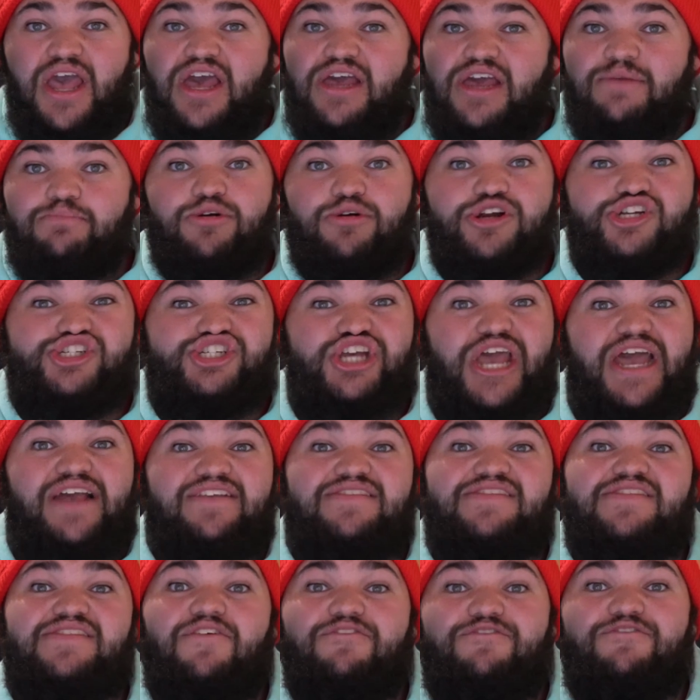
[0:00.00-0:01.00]

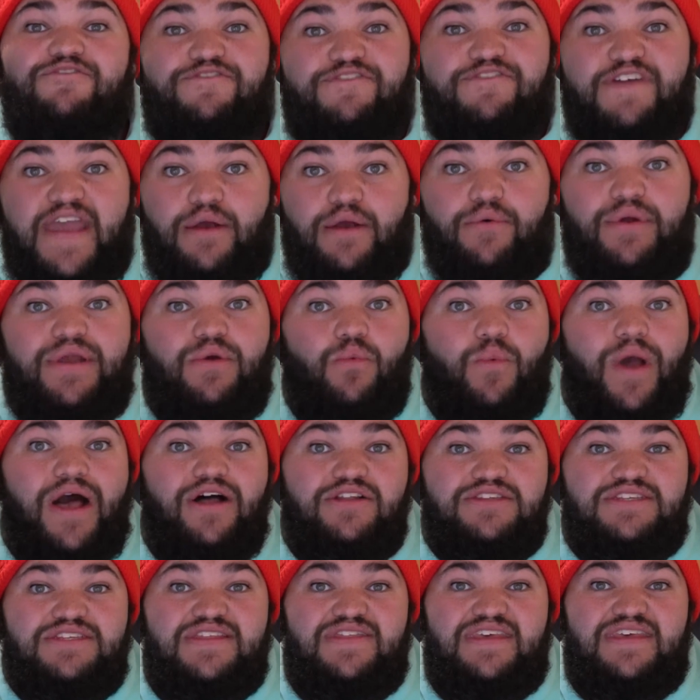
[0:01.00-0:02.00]
projects very
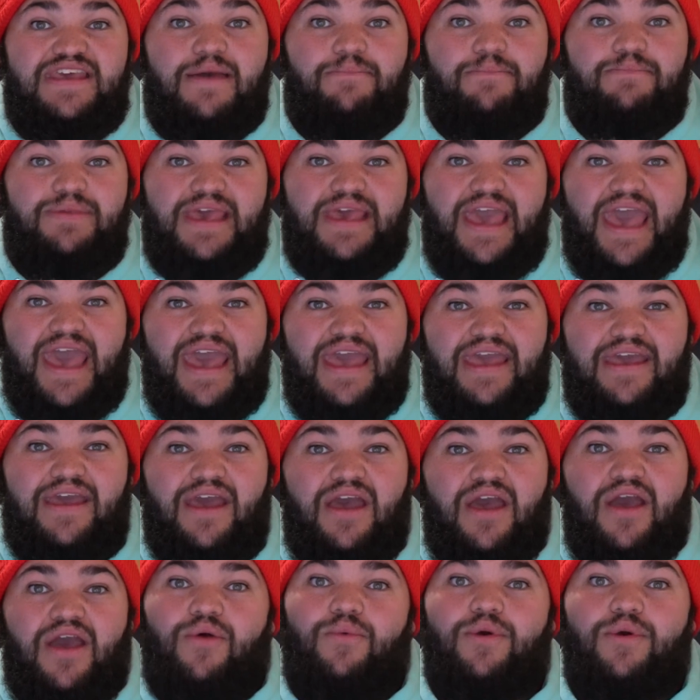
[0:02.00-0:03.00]
well to the NBA,
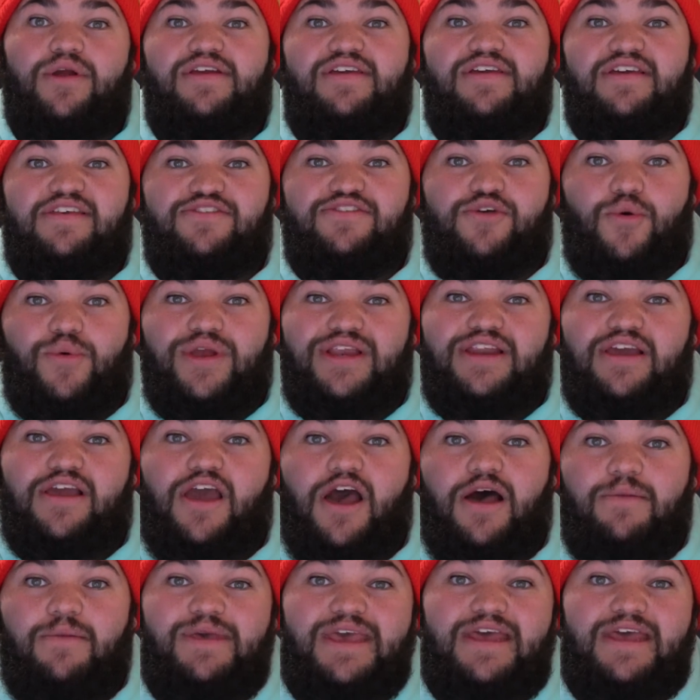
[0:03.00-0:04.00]
where he is going to
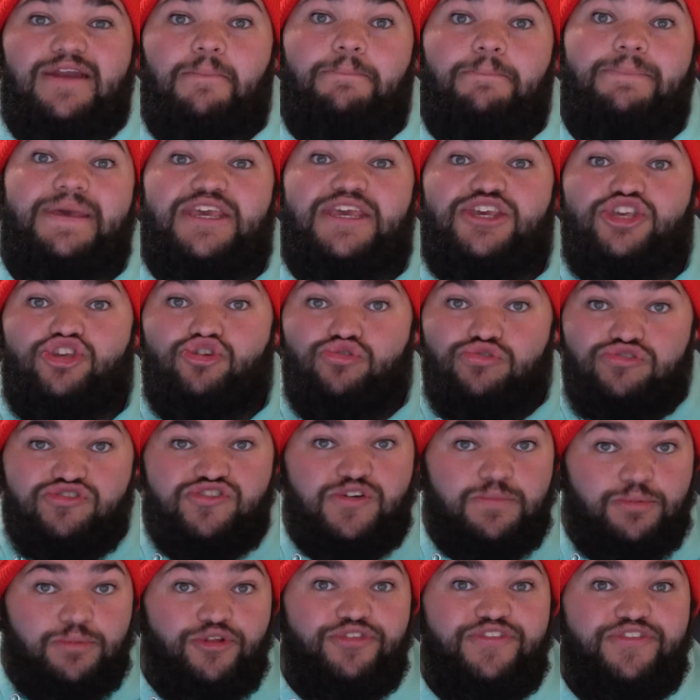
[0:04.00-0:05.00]
come in, be
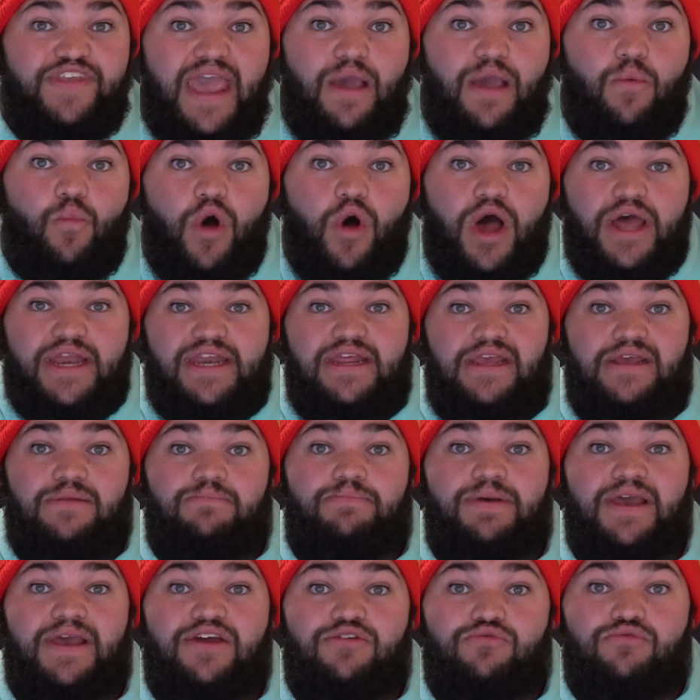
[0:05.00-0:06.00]
usable day one in
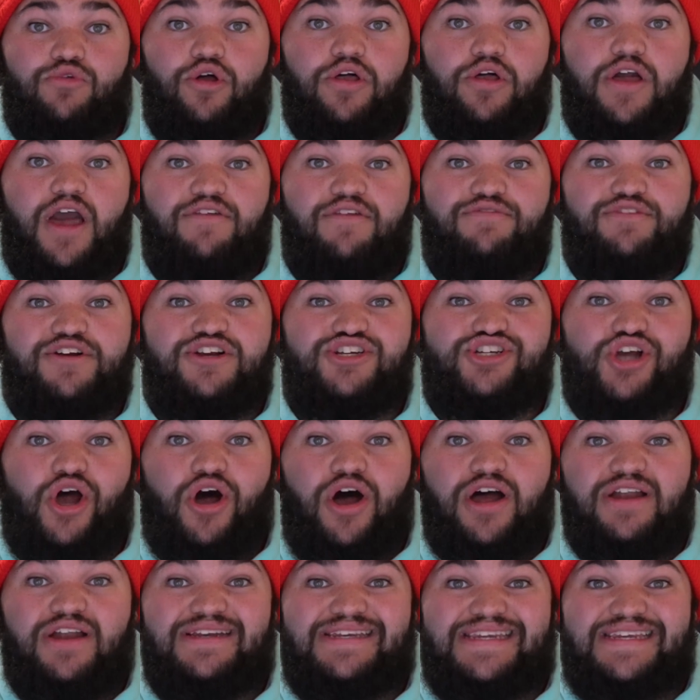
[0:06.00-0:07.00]
pick and roll coverage
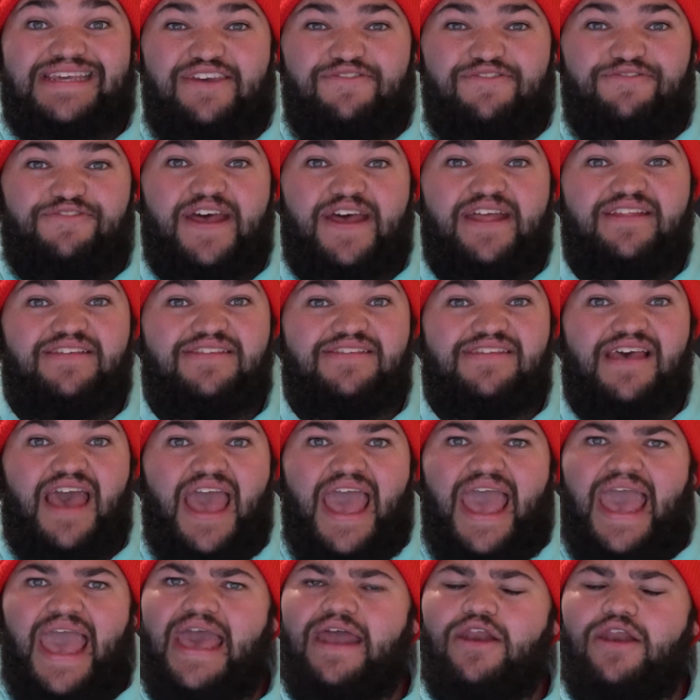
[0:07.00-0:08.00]
on defense,
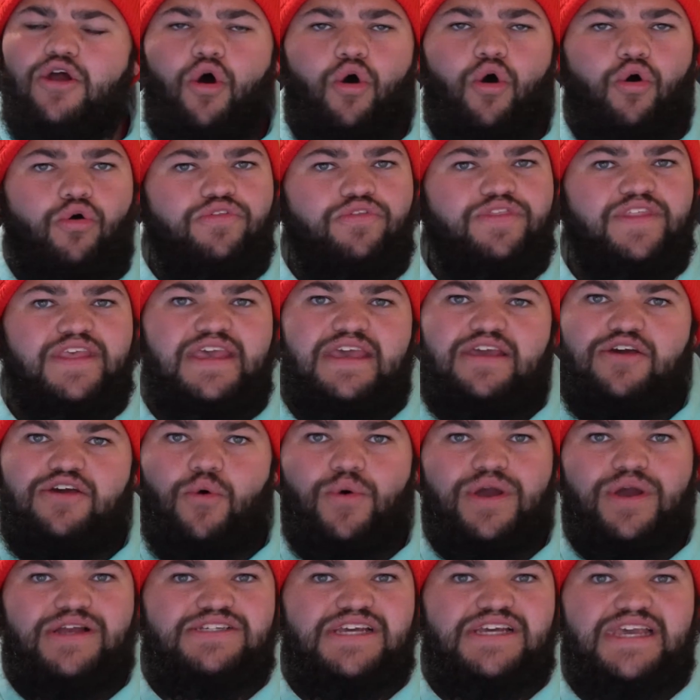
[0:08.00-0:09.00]
and only
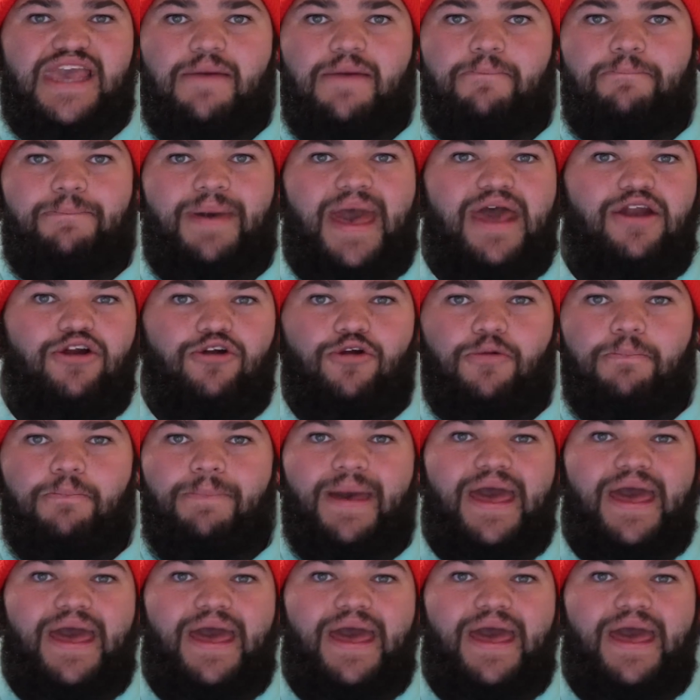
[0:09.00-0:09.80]
going to get better,